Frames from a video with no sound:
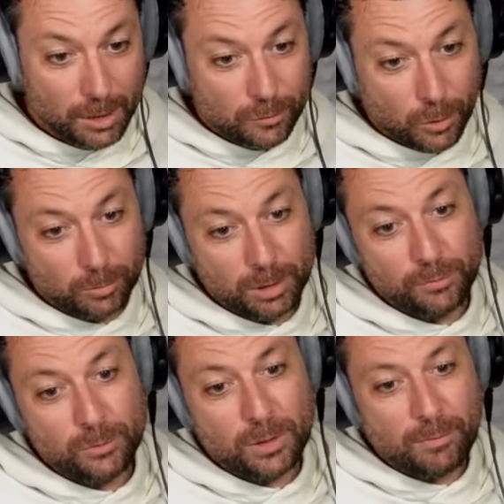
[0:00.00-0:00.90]
So
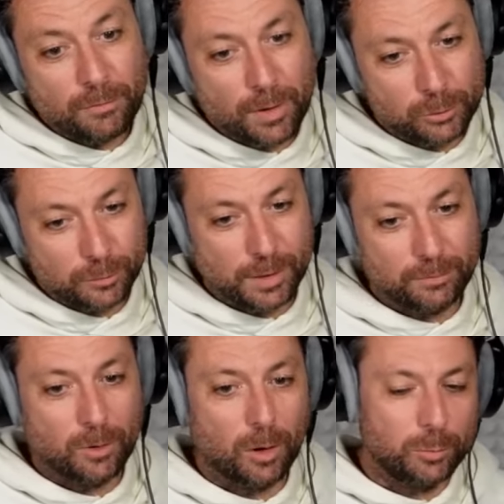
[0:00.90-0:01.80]
if you ever find
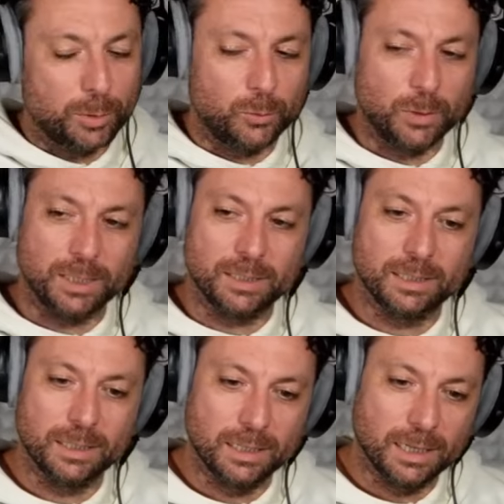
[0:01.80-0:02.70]
yourself caught between,
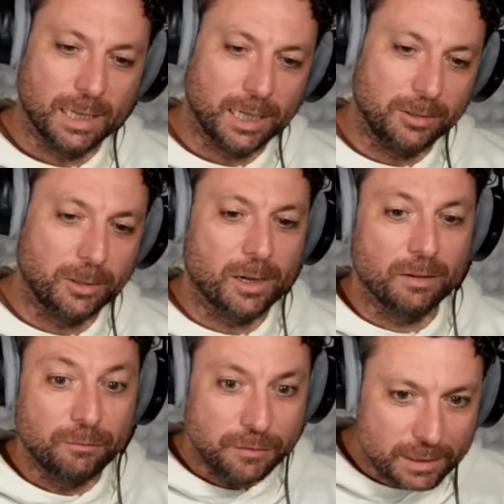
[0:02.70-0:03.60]

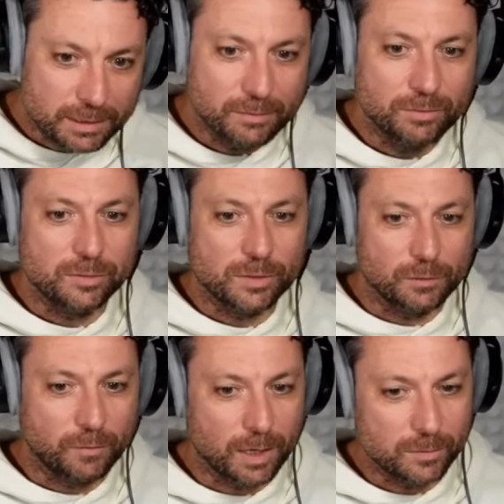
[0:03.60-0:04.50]
conflicting VC
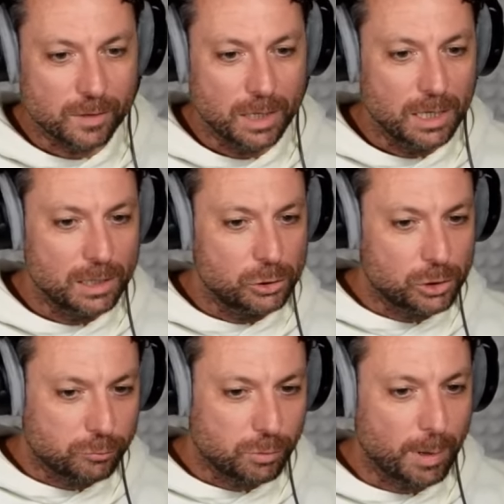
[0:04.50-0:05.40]
advice,
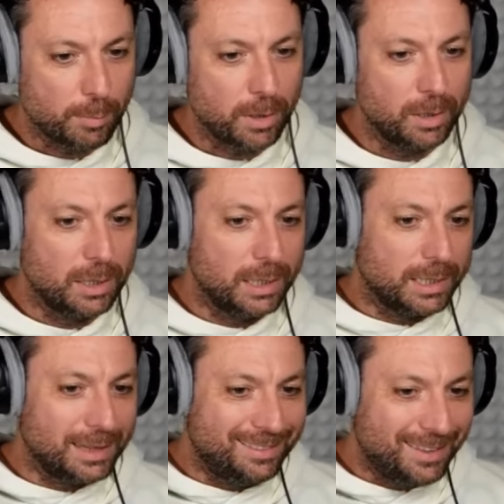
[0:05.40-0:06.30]
just remember,
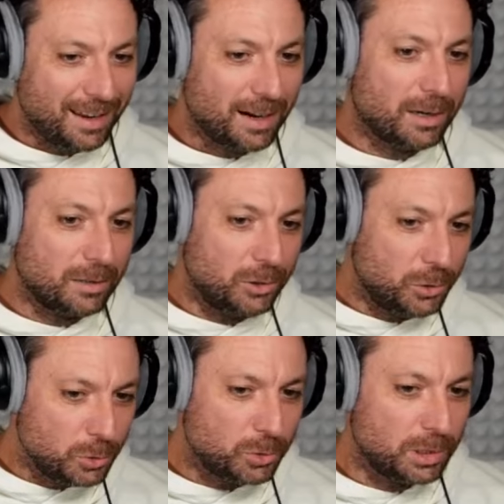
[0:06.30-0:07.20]
they are
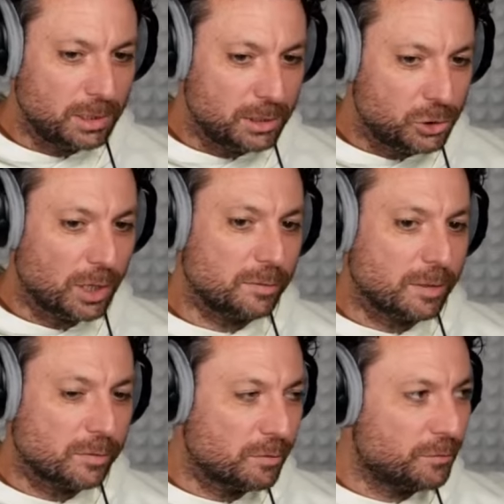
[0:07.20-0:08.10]
usually just
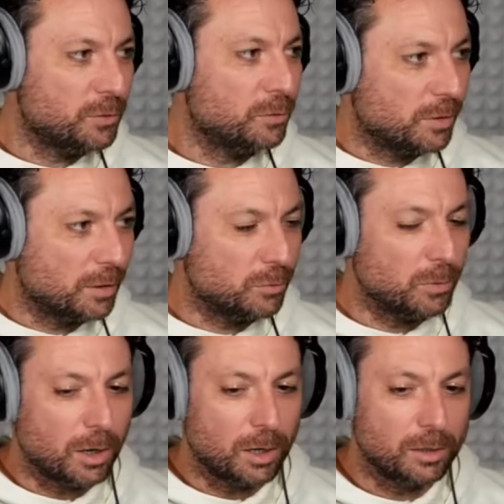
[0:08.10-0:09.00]
as confused as you
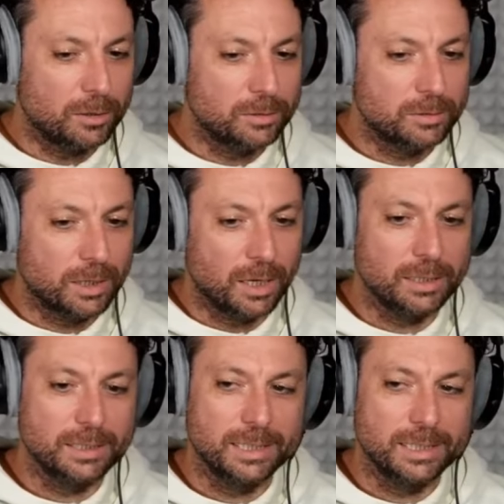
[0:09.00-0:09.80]
are, right?